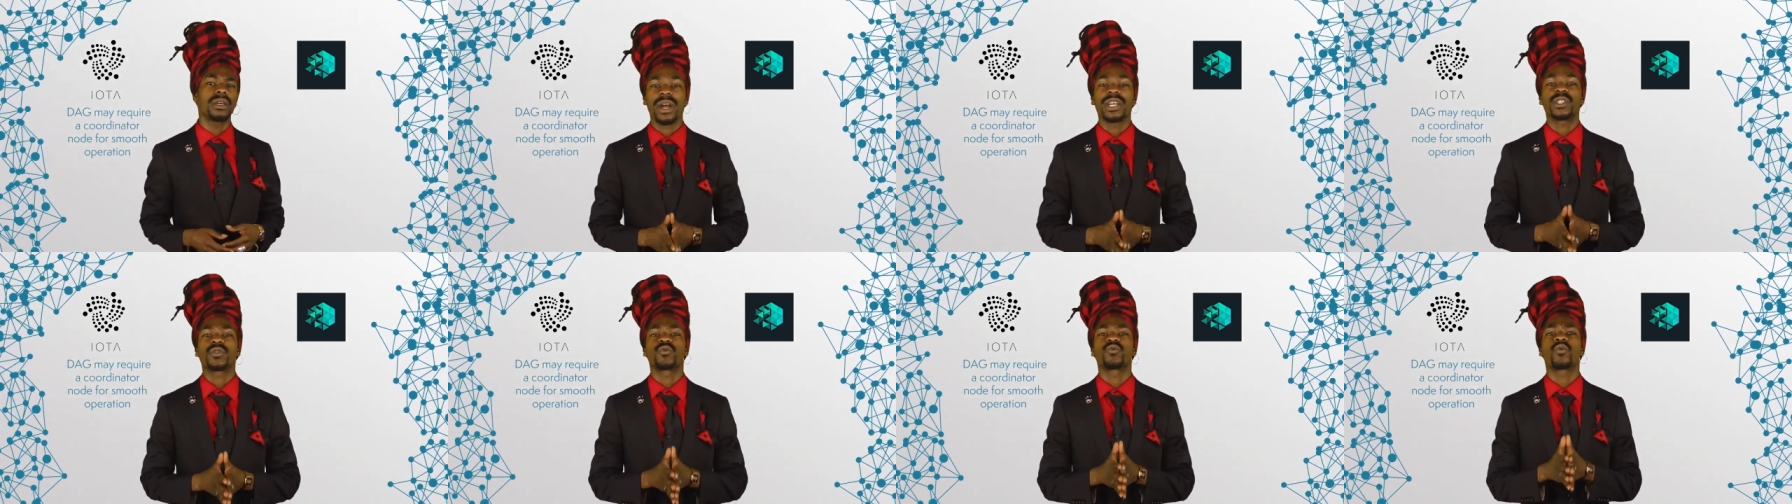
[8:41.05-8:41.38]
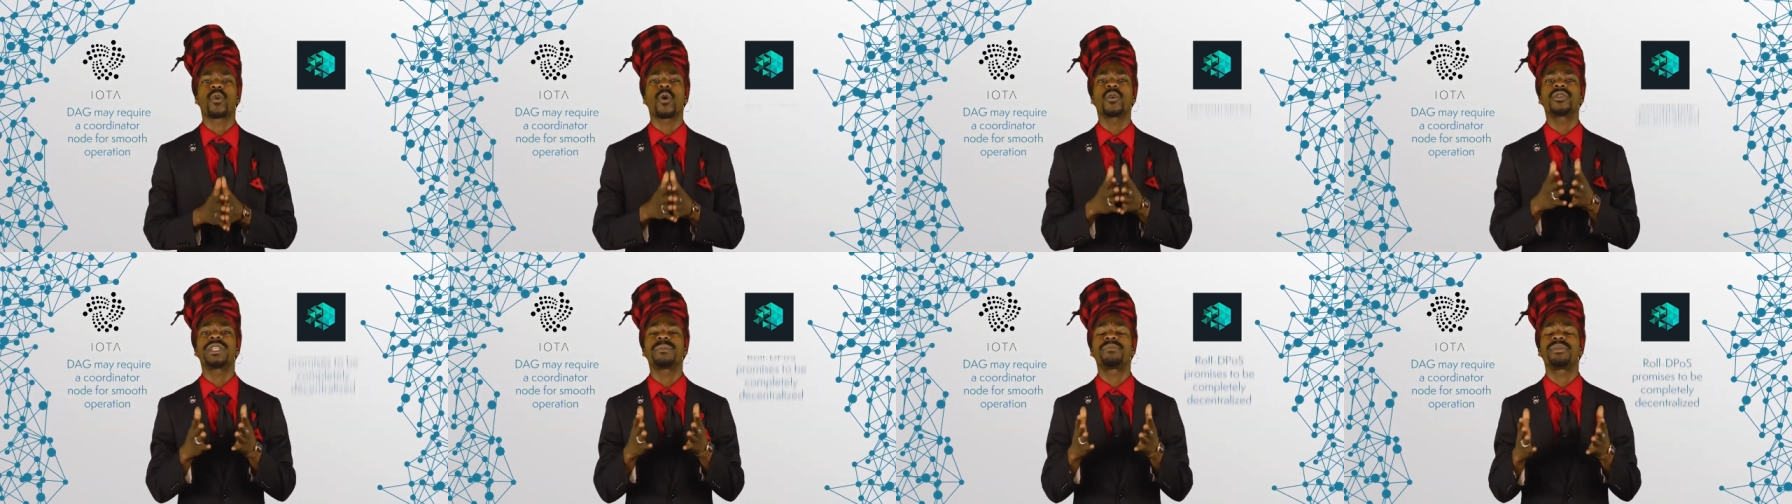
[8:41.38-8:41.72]
whereas
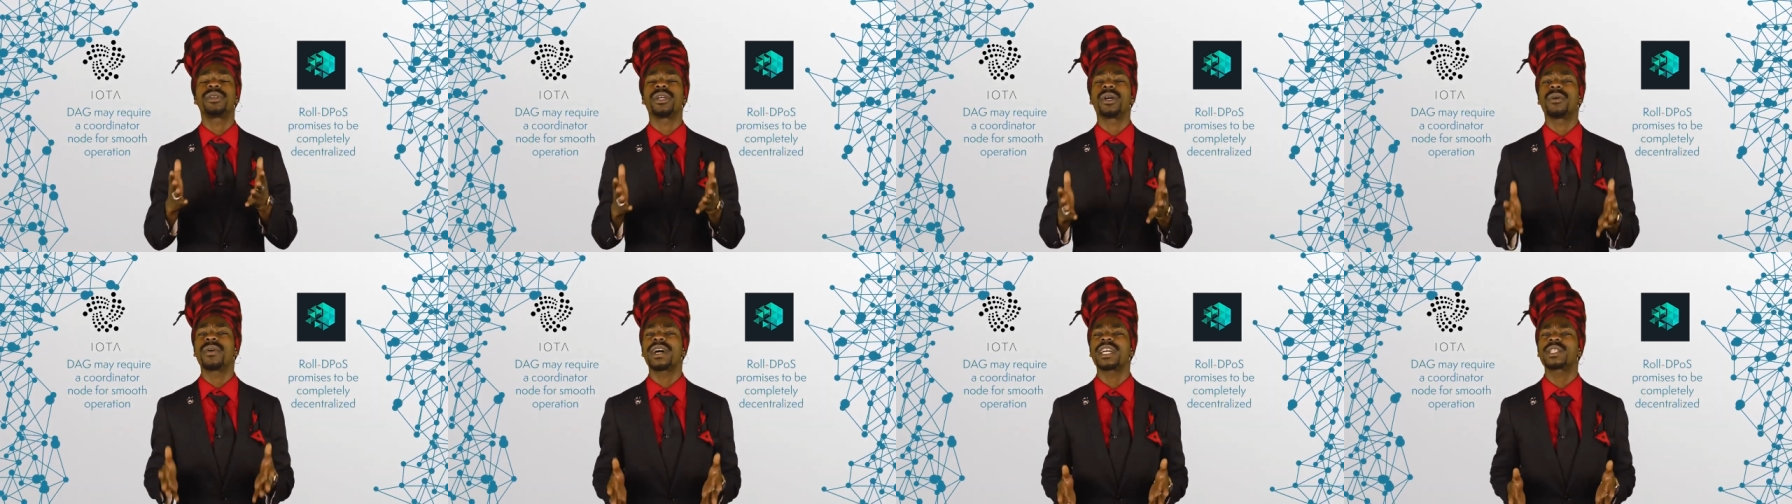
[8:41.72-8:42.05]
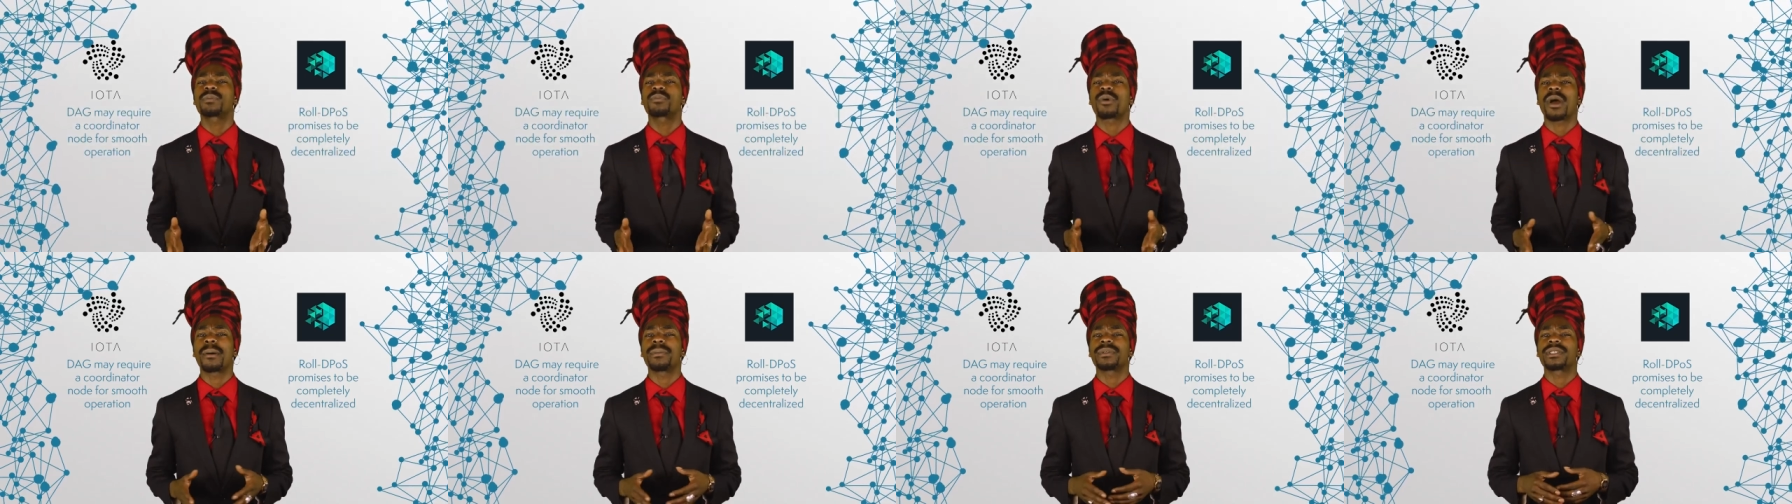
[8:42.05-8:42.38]

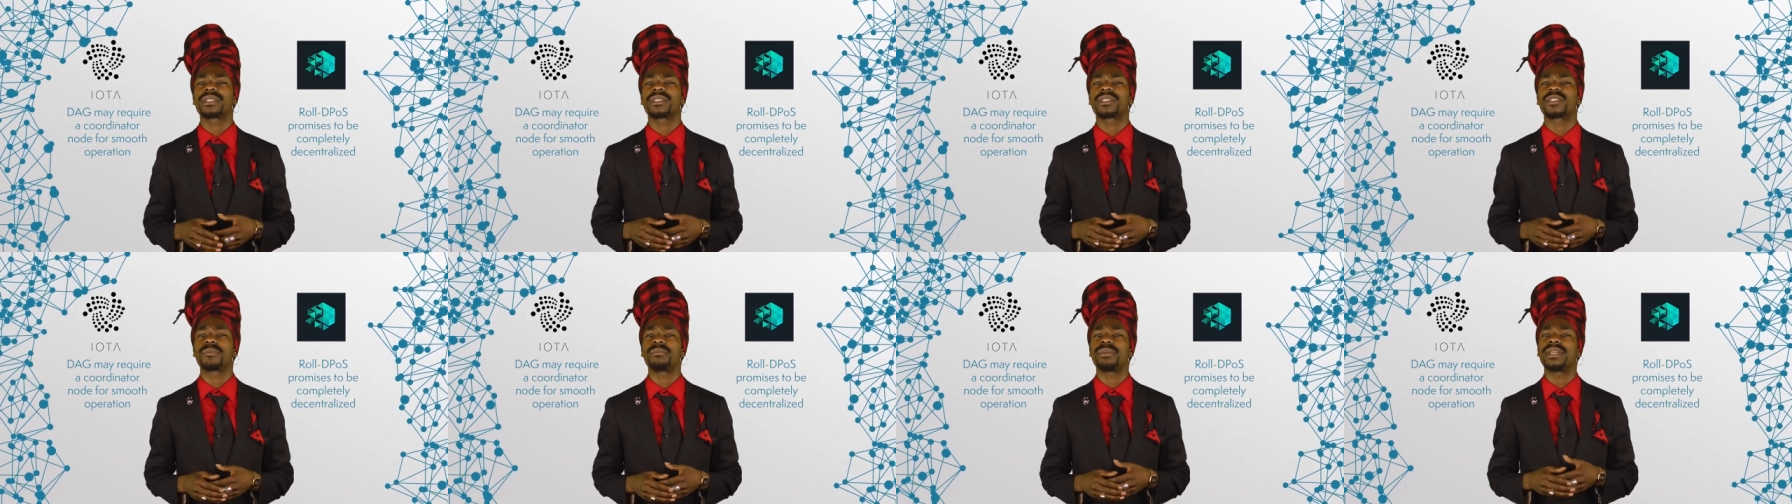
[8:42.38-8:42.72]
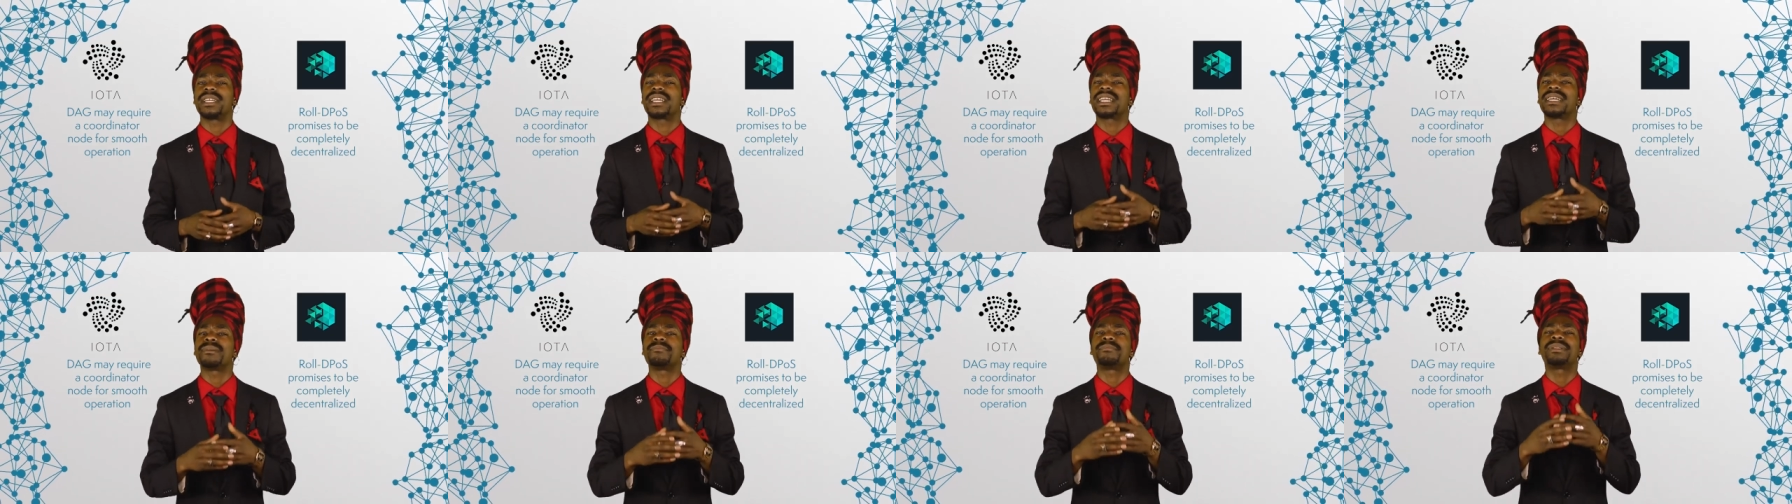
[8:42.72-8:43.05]
RoDPOS promises to
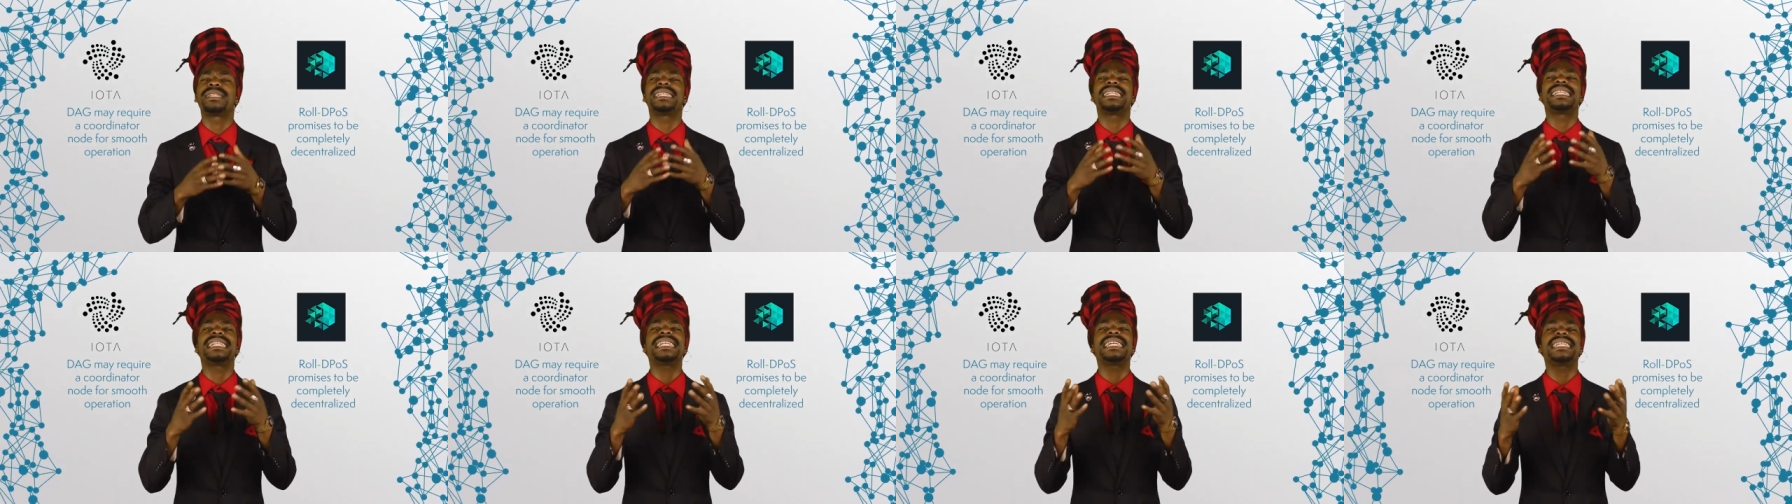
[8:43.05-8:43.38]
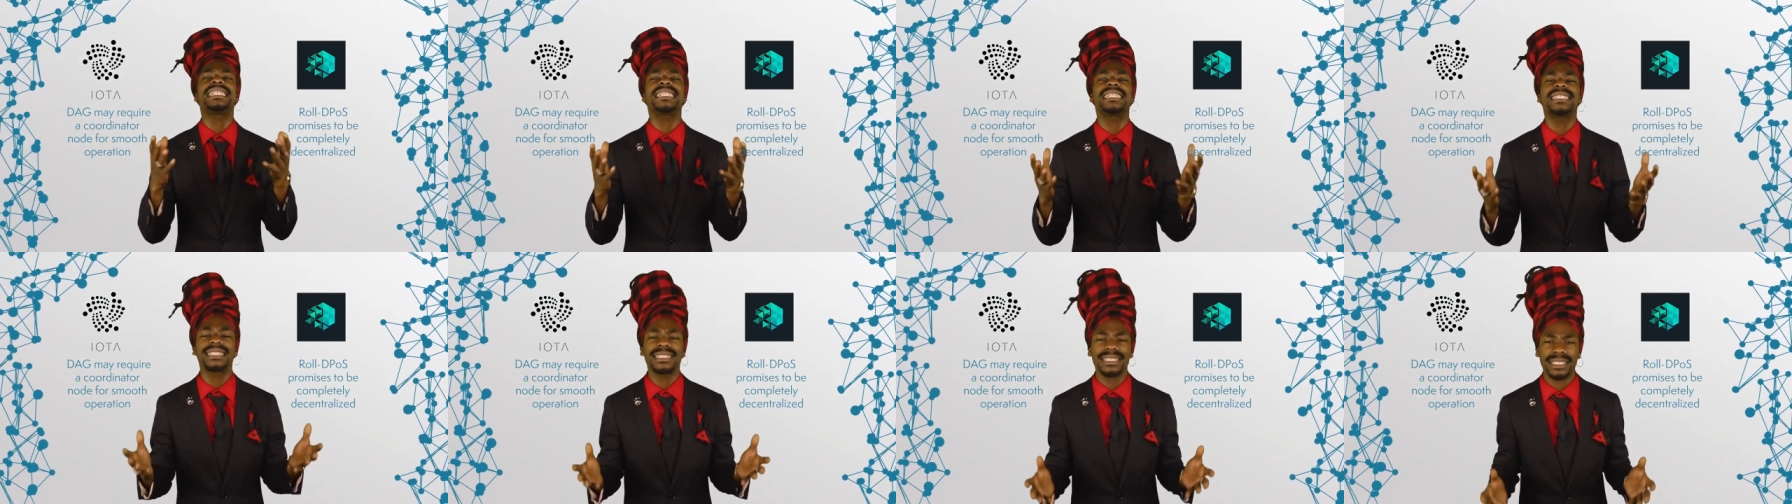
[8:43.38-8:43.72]
be
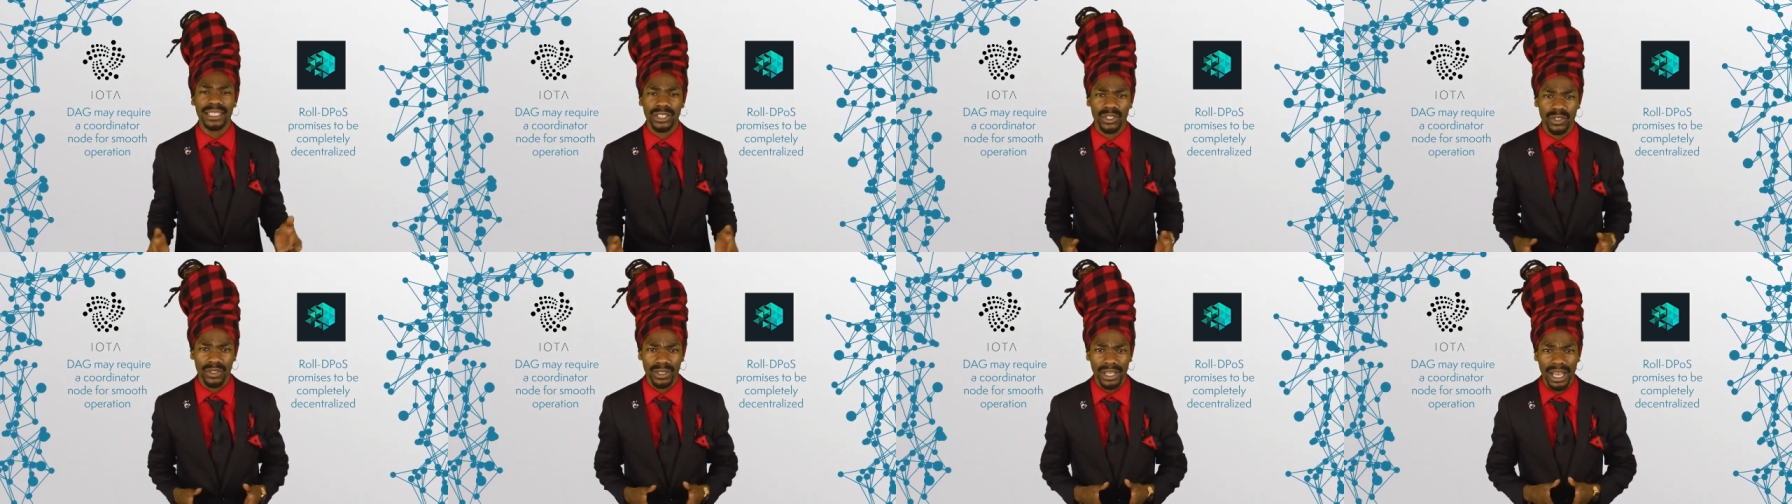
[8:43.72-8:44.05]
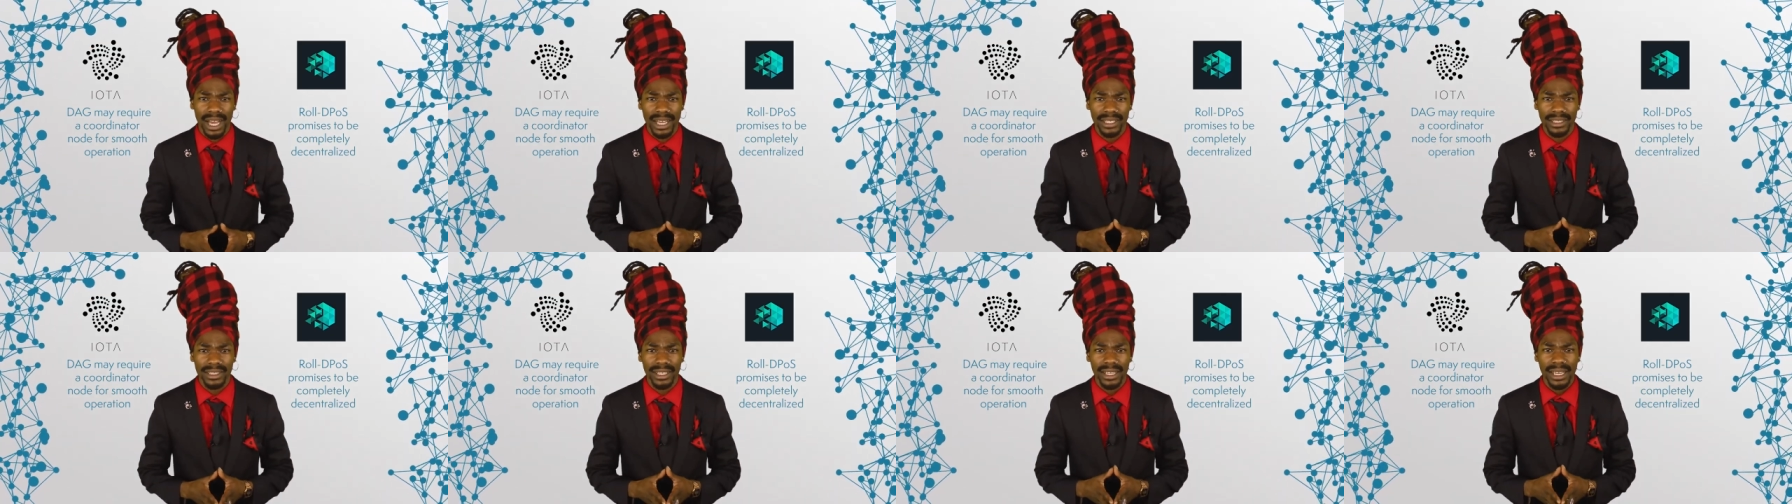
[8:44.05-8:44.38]
completely
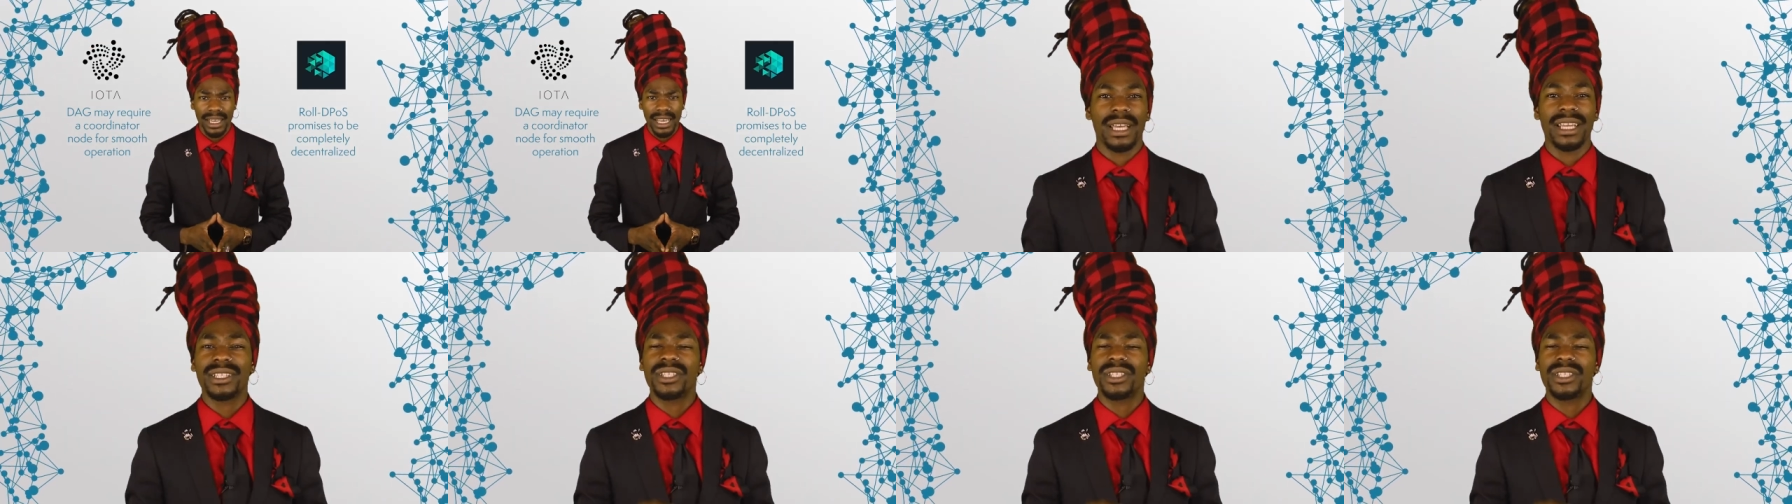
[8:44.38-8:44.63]
decentralized.